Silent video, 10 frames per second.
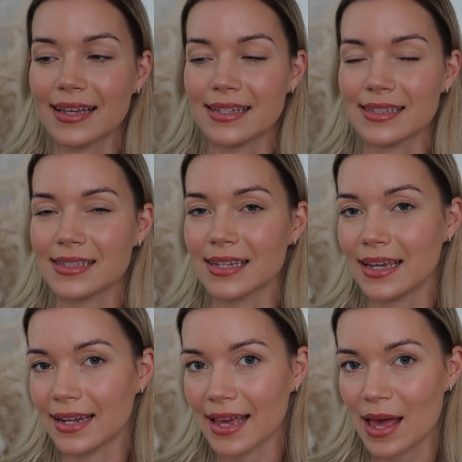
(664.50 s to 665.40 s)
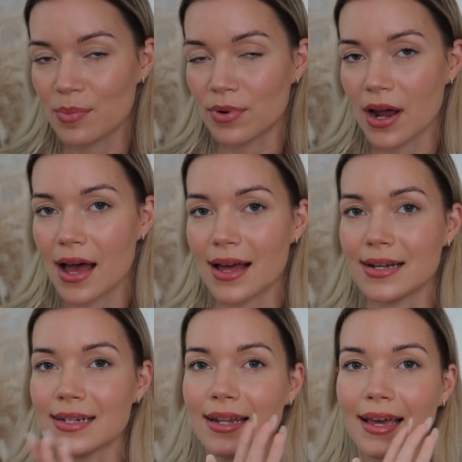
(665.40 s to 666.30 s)
a skincare brand
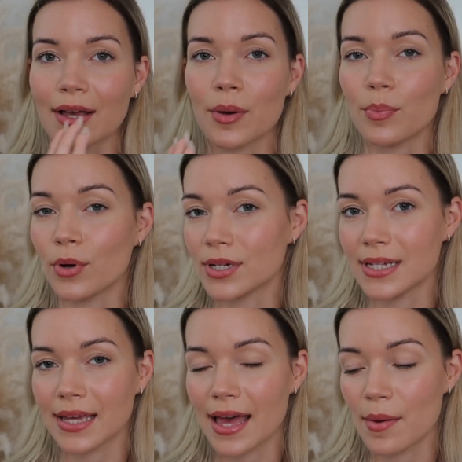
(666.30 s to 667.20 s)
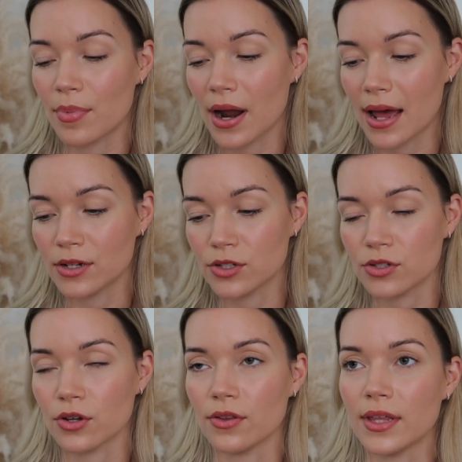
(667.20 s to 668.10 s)
and like a body care brand, so
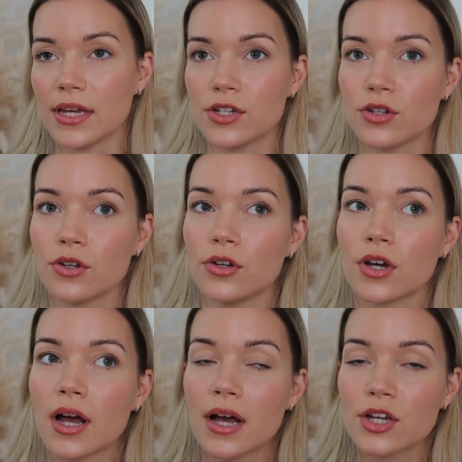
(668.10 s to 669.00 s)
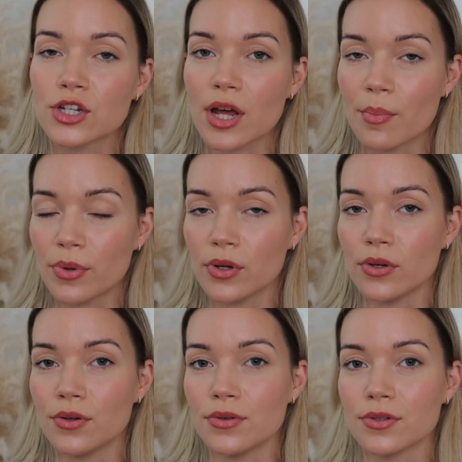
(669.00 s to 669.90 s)
they do
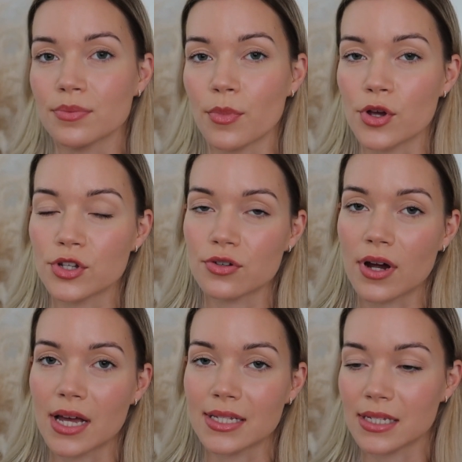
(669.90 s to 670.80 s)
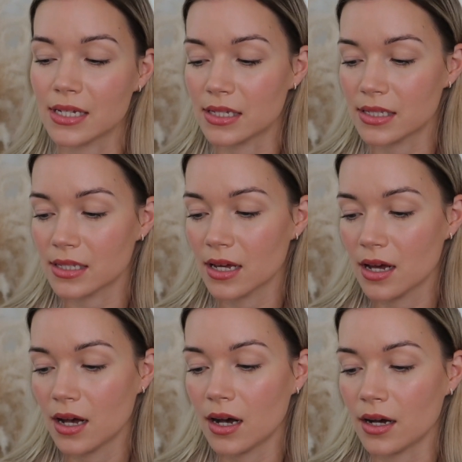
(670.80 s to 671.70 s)
shampoos, moisturizers,
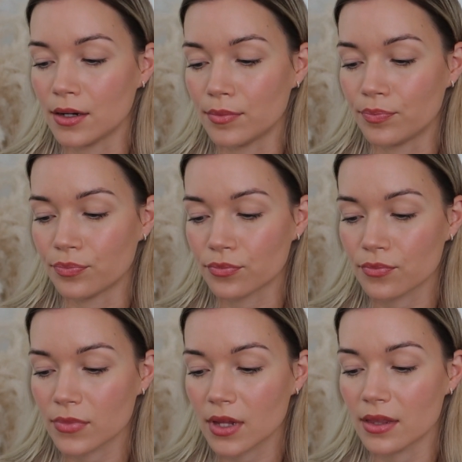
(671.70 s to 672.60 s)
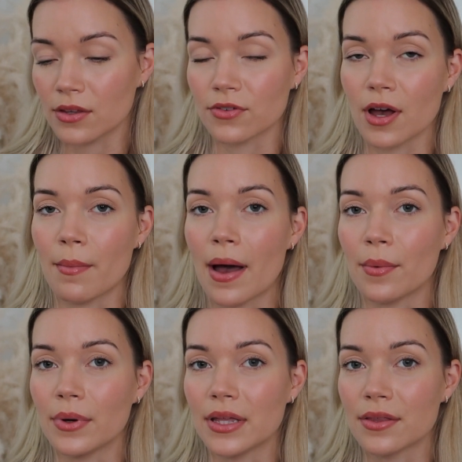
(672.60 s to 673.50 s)
they've come out
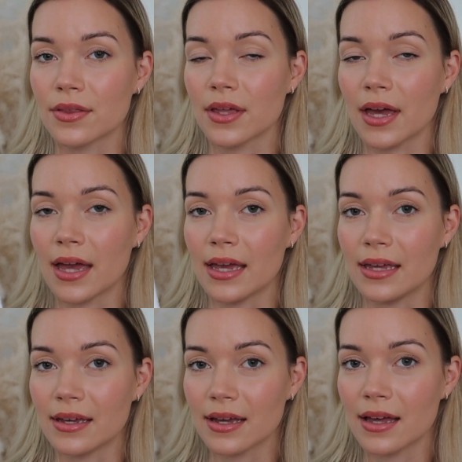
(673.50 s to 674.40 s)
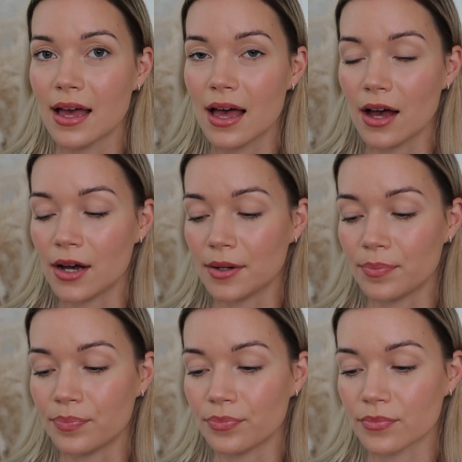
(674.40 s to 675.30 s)
with a
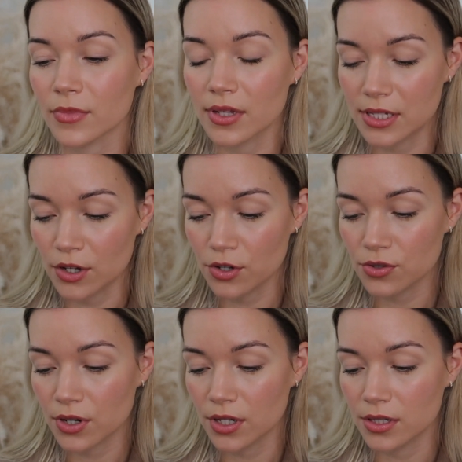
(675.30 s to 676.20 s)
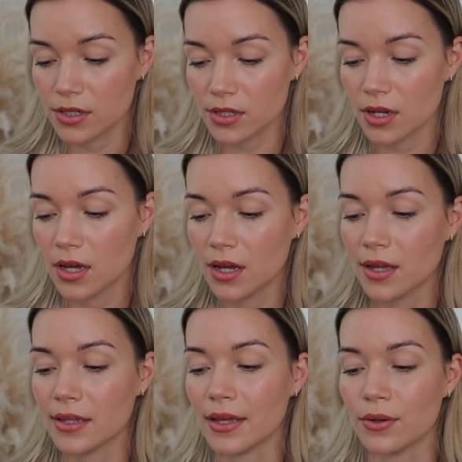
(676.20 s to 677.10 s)
deodorant,
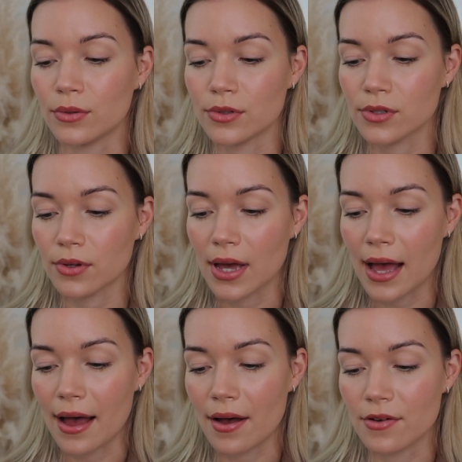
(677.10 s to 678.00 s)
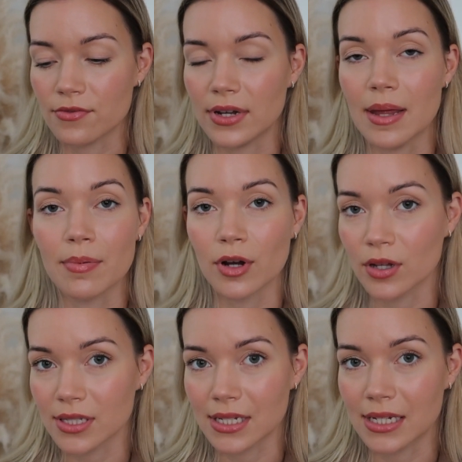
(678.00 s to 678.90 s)
they also have lip
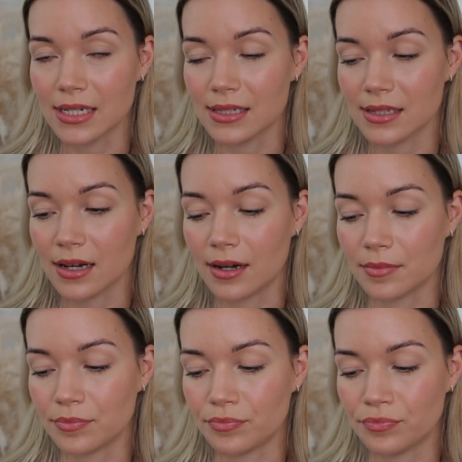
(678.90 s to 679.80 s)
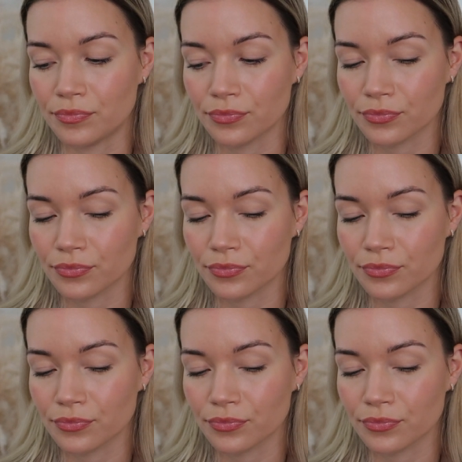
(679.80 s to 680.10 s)
glosses and